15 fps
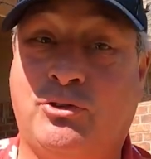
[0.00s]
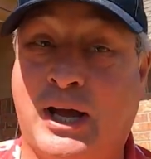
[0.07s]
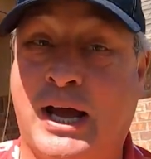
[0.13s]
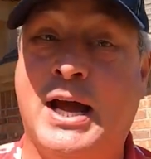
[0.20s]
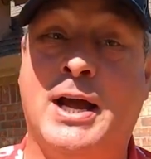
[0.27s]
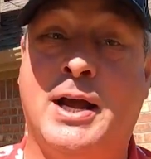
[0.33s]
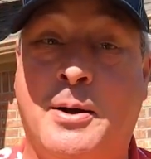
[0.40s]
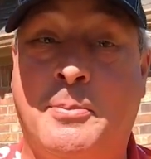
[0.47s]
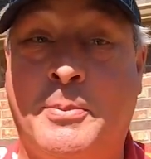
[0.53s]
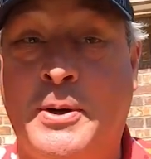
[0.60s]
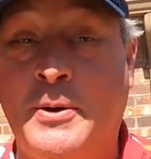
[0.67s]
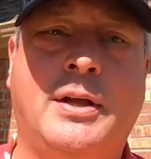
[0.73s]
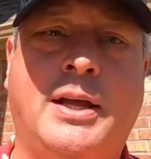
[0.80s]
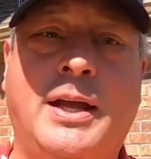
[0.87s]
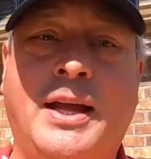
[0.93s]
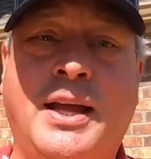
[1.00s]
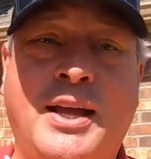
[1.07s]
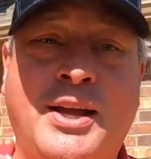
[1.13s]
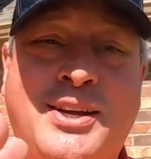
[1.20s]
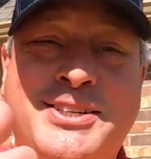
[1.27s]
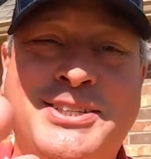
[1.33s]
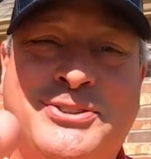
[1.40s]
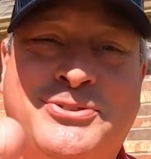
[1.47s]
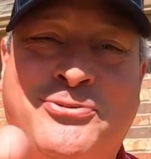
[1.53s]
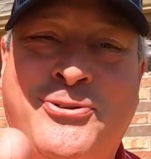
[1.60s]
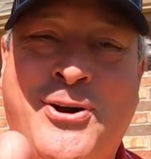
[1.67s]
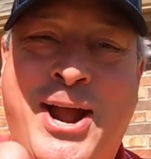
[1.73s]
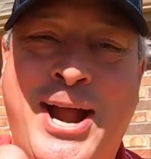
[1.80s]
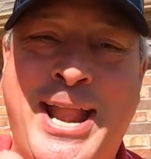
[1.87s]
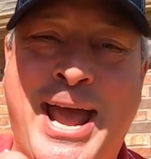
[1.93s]
time. It's
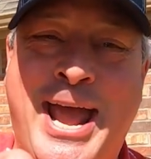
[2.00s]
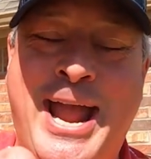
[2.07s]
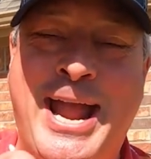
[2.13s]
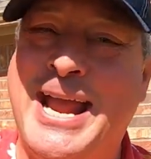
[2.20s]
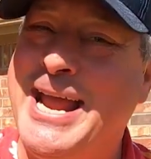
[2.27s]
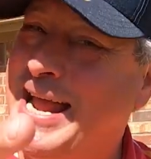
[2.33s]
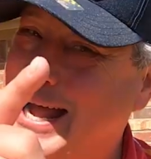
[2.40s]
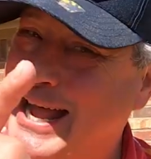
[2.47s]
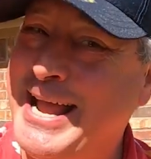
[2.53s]
Friday.